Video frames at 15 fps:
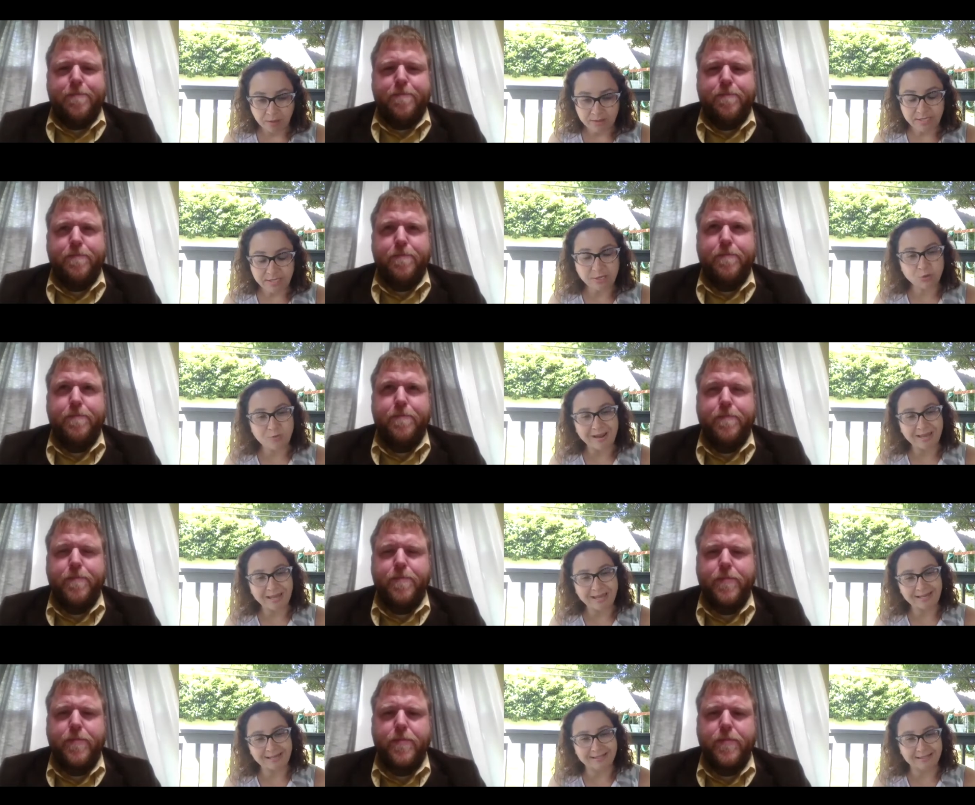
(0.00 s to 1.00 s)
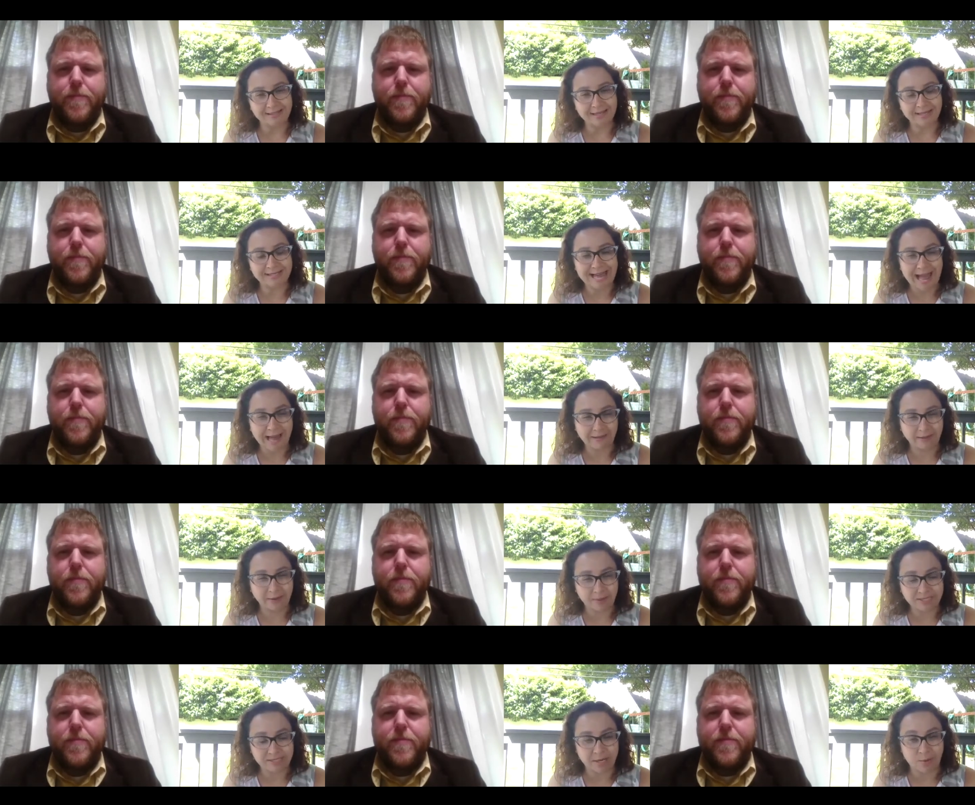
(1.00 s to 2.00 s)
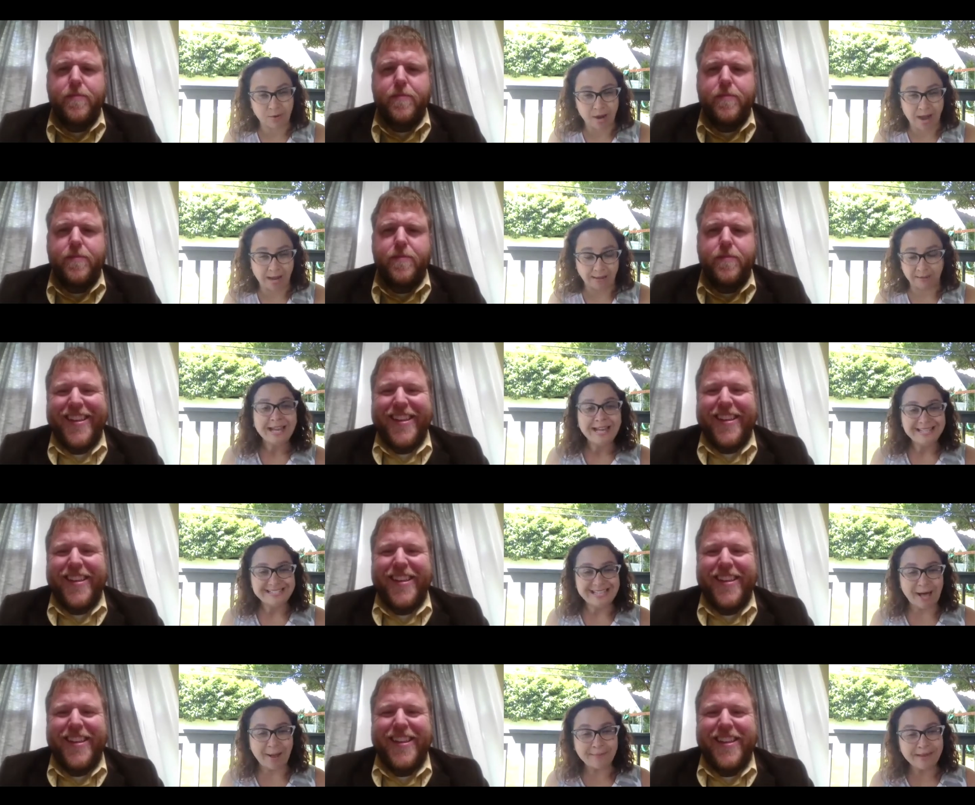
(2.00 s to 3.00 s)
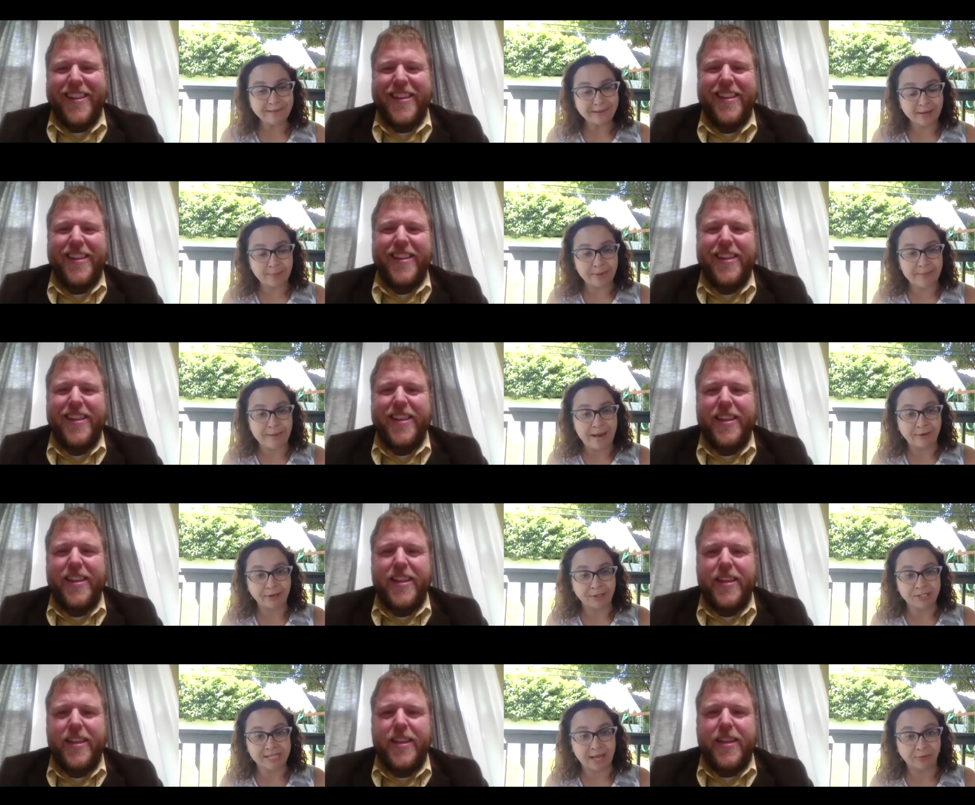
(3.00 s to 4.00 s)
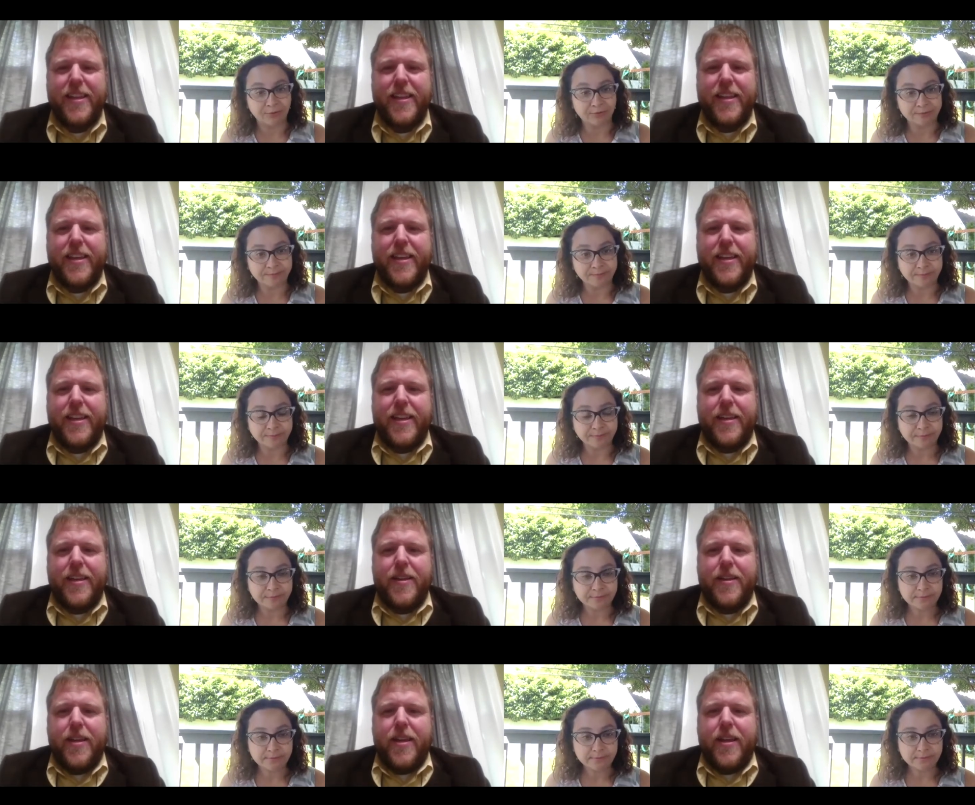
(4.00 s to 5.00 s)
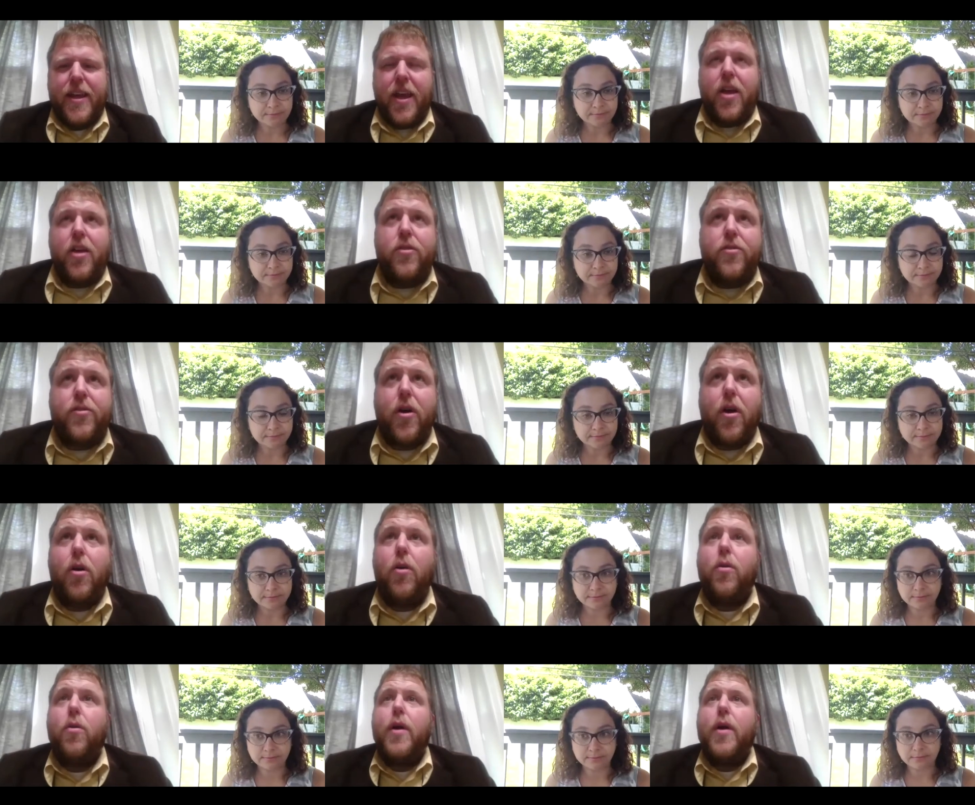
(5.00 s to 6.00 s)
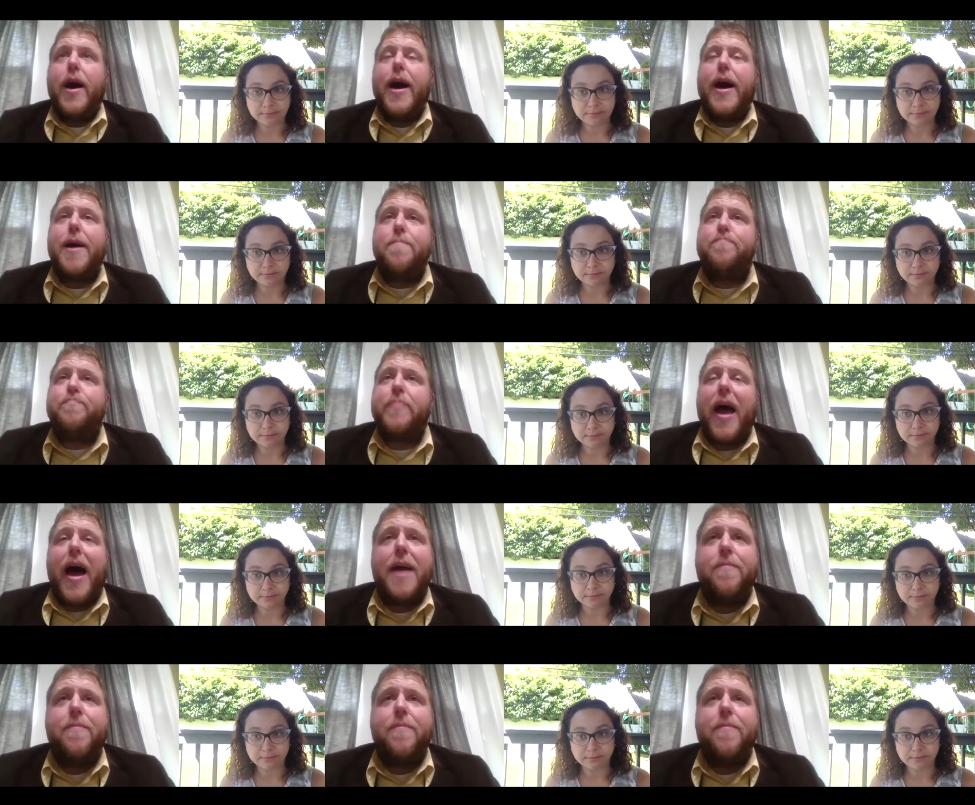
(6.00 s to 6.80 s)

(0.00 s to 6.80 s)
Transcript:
Speaker 1: teach my kids exactly what's going on. Tell me a little bit about yourself.
Speaker 2: So um, I'm